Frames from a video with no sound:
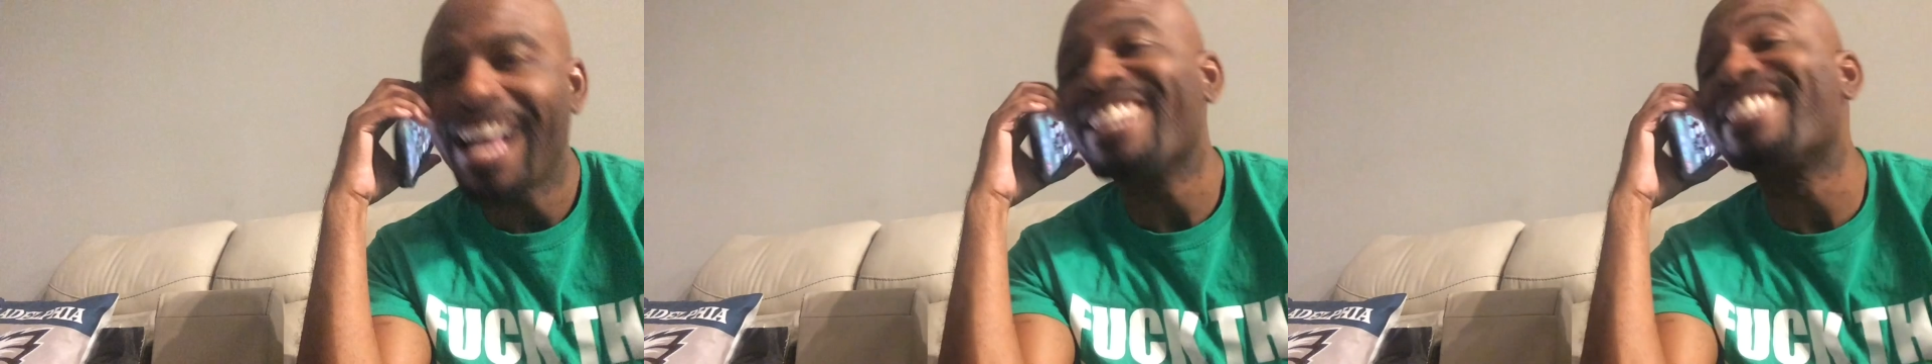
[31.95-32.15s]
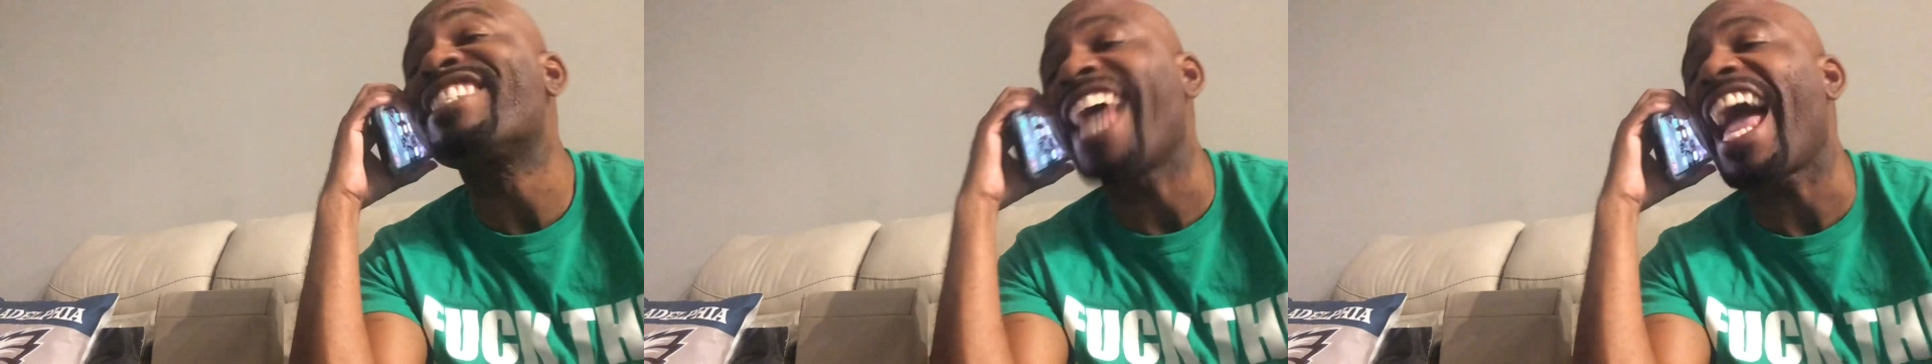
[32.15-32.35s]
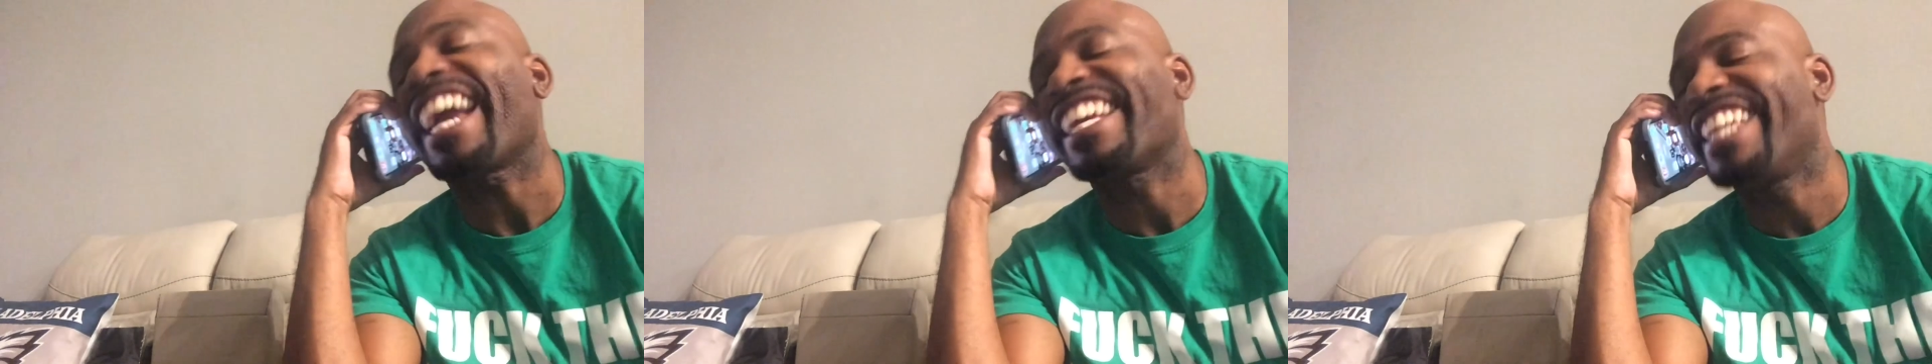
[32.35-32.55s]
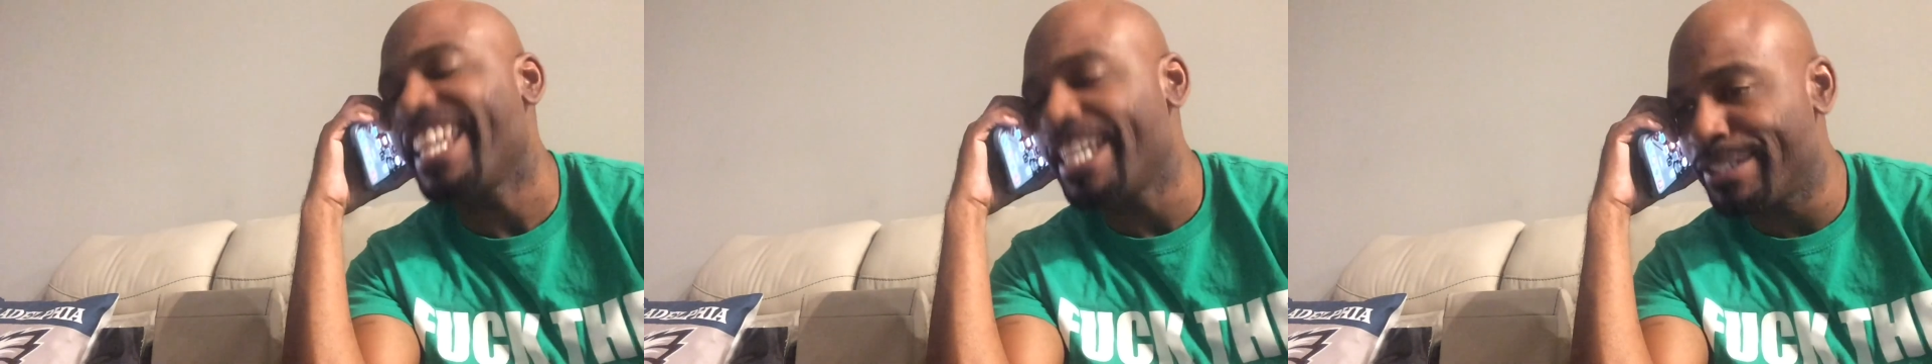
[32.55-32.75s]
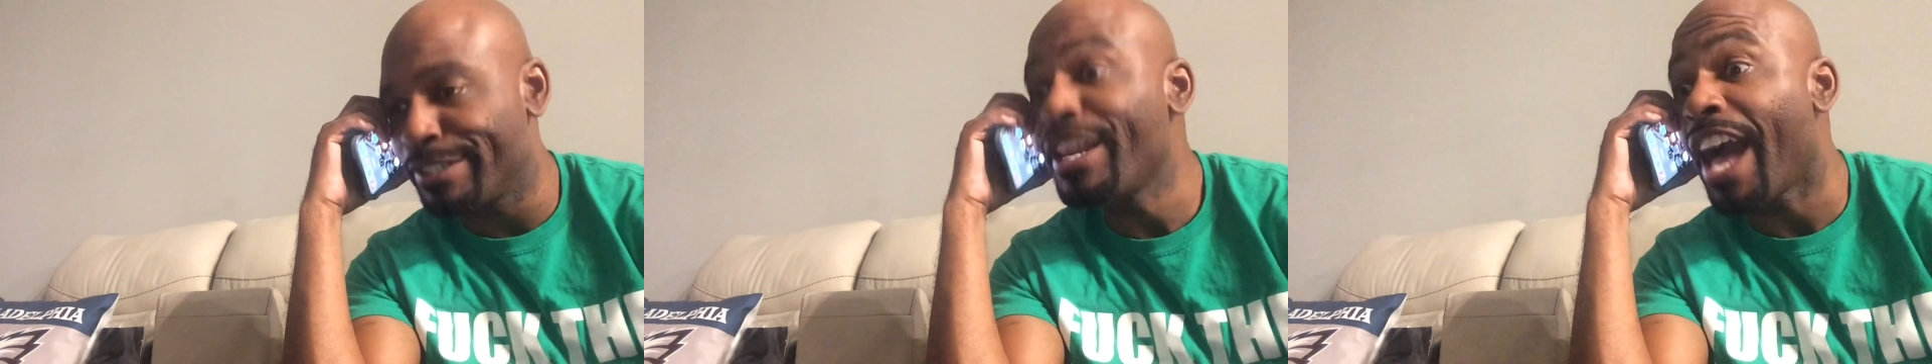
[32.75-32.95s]
Sack
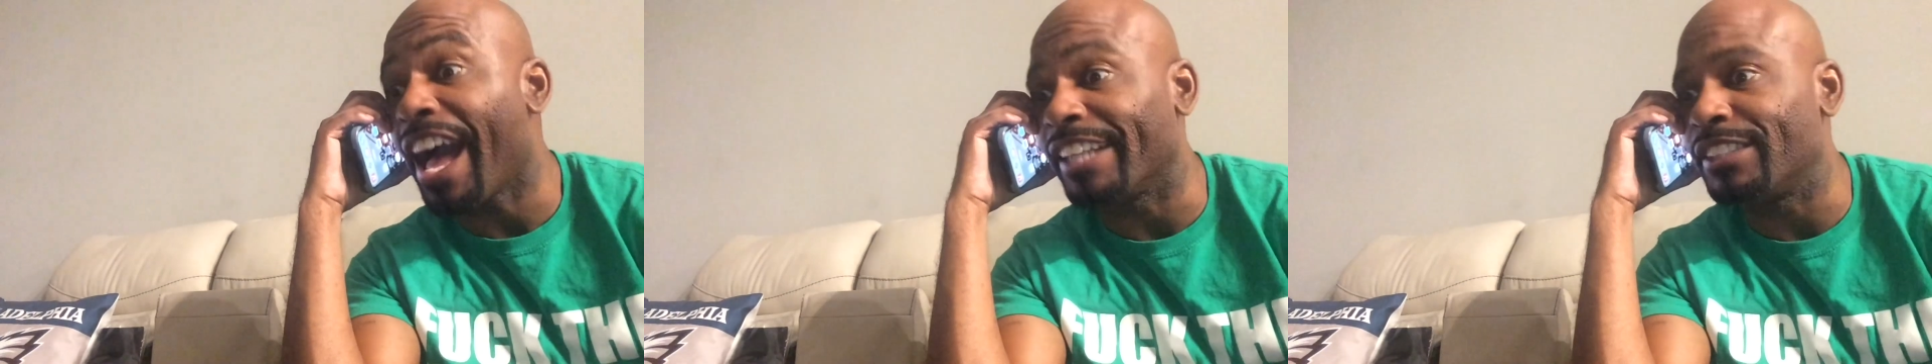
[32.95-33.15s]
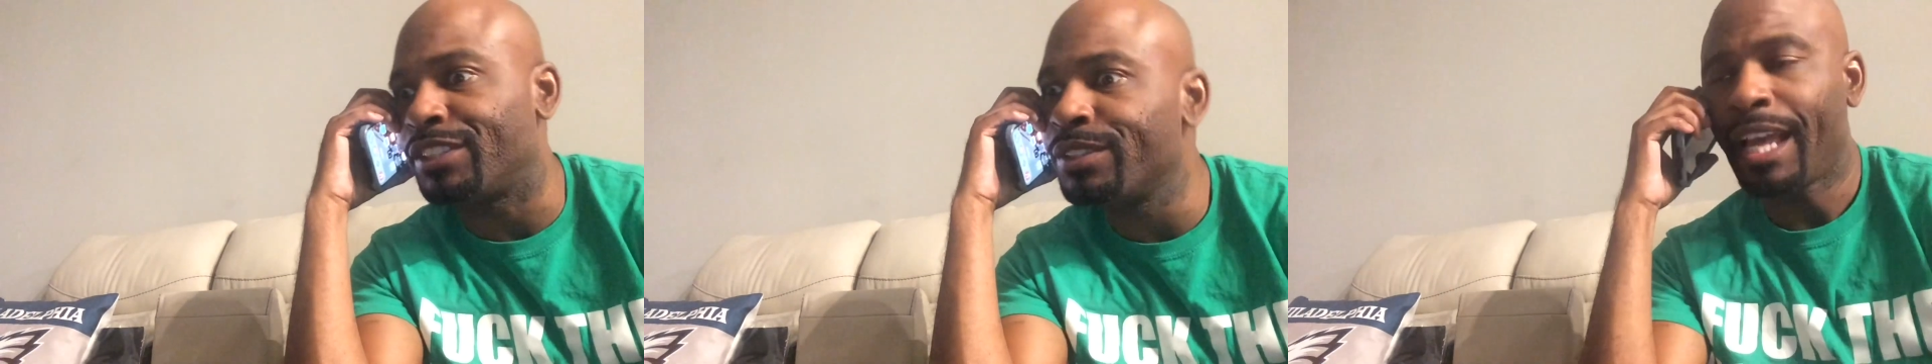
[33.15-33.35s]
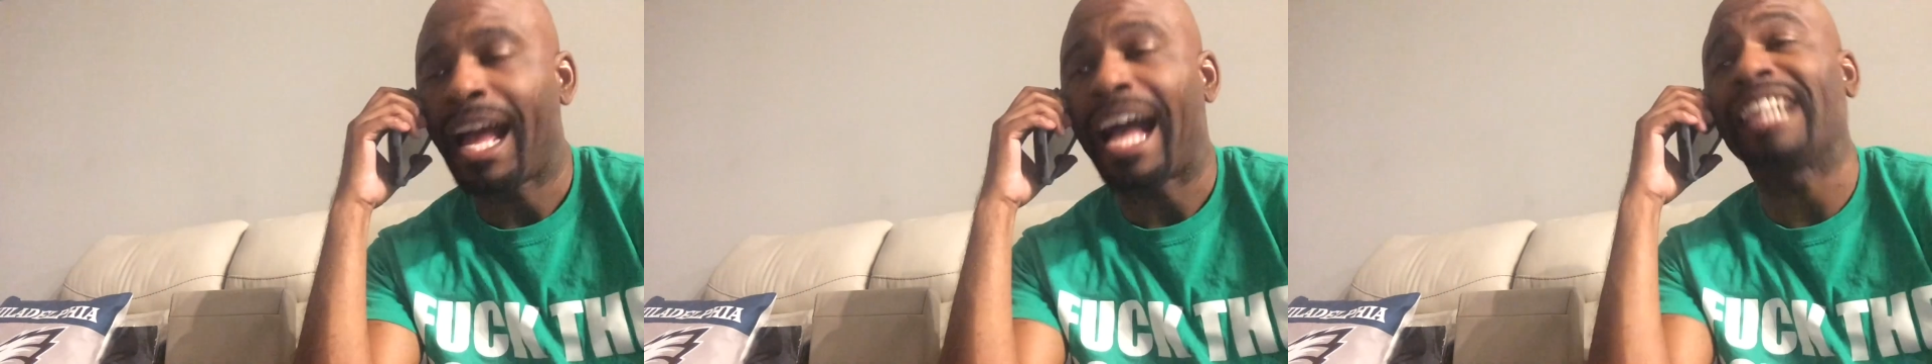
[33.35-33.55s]
these nuts.